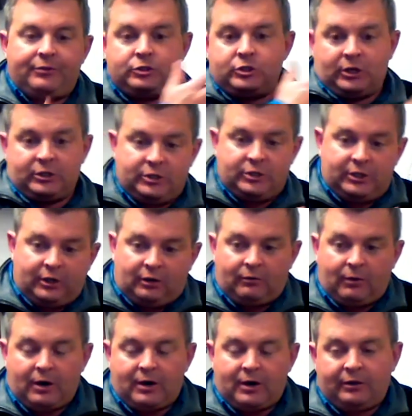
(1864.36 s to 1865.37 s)
the judge
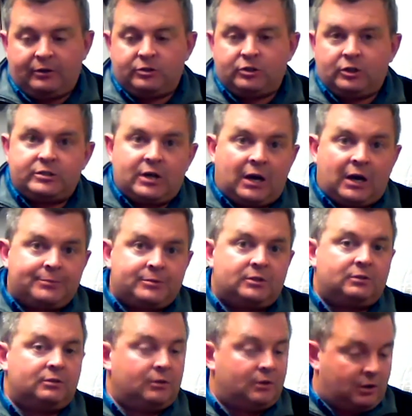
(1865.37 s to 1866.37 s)
here in Rock Island, Judge
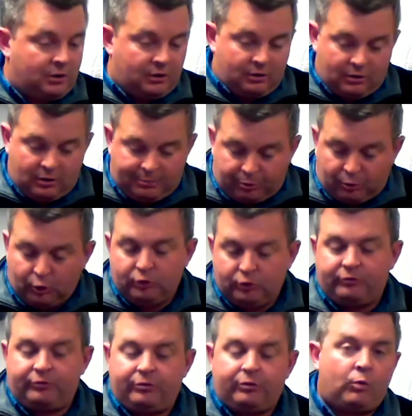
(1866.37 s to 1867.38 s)
Thompson,
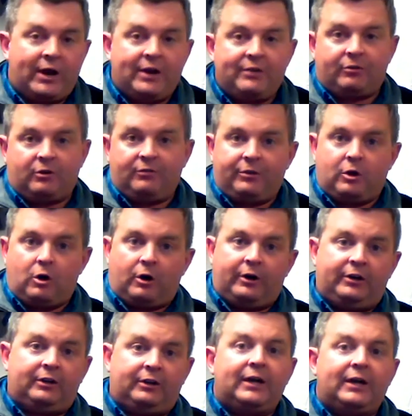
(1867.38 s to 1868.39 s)
approved the waiver of the
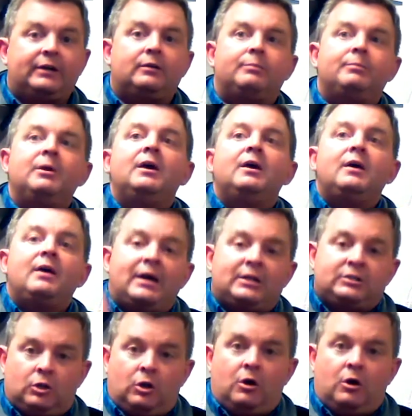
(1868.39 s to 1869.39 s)
guardian ad litem
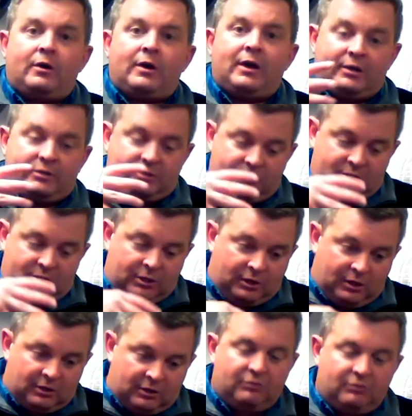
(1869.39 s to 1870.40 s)
as long as
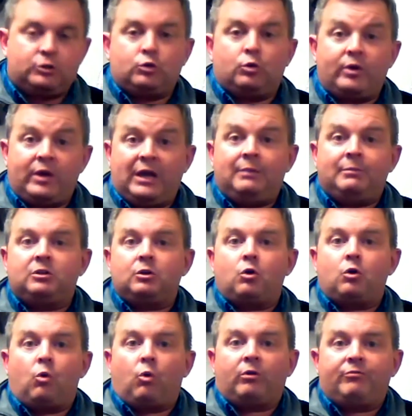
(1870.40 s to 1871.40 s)
the individual came
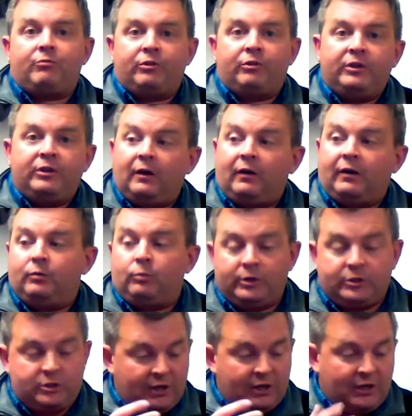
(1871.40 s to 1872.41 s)
into court for the
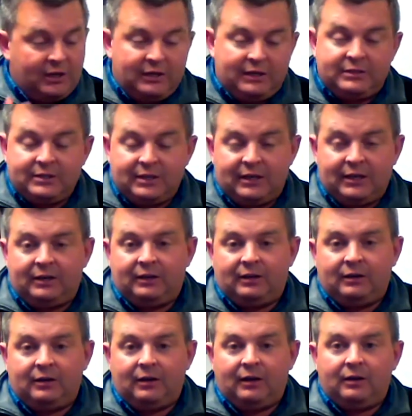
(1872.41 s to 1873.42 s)
hearing, which he
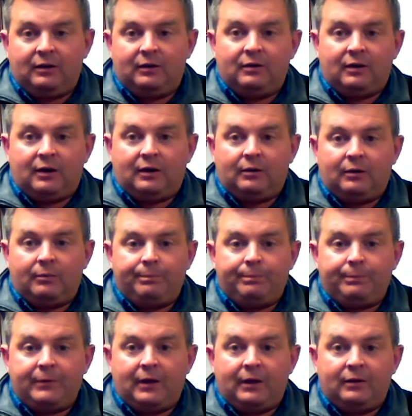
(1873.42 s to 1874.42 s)
did. And
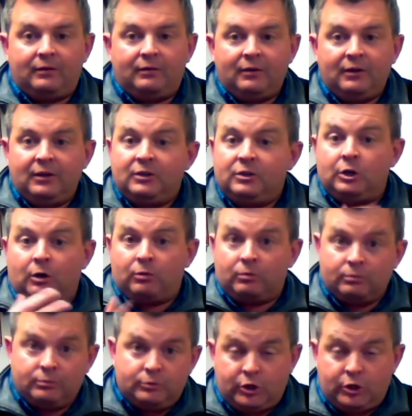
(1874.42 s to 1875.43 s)
you
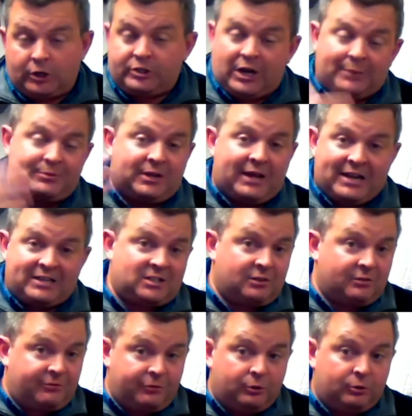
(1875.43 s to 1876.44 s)
know, Judge Thompson
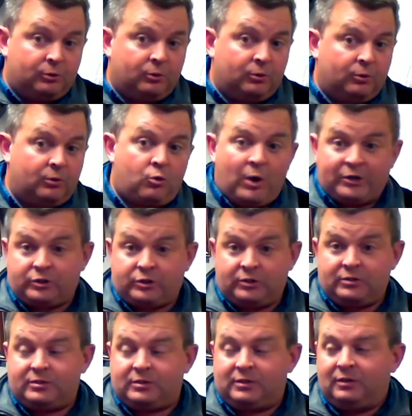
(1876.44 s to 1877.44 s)
asked him a few
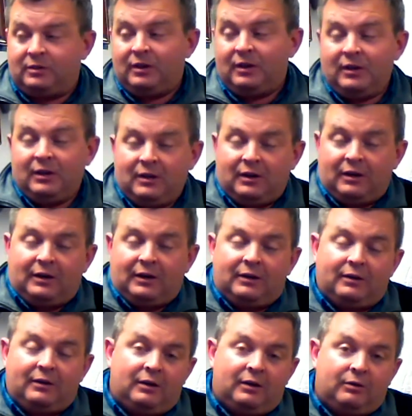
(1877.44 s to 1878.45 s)
questions, and
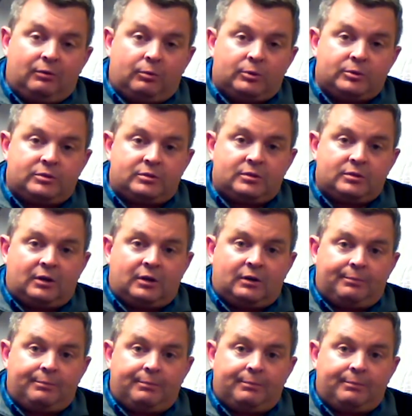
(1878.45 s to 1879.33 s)
it was